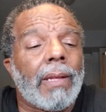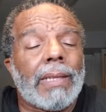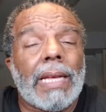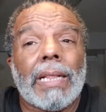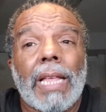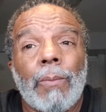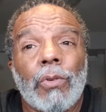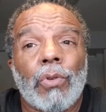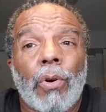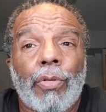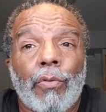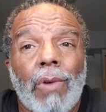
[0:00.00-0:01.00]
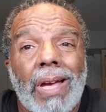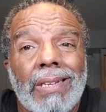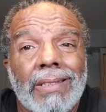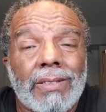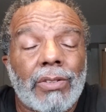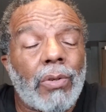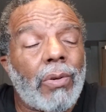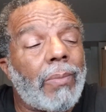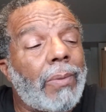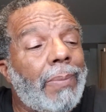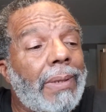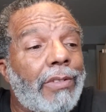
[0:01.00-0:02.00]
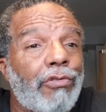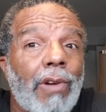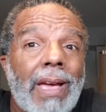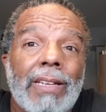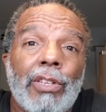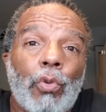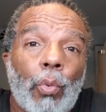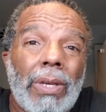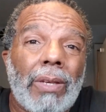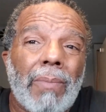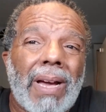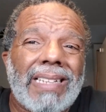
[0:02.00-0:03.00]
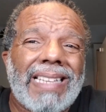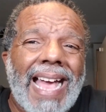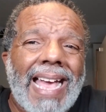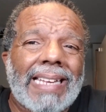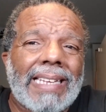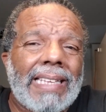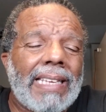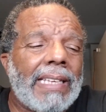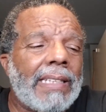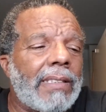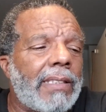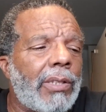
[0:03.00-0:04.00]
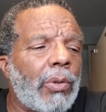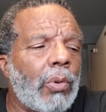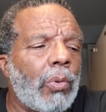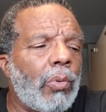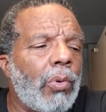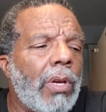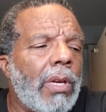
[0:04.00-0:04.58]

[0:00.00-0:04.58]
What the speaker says: They claim it was arthritis, so I'm going to be trying to tweak my diet again to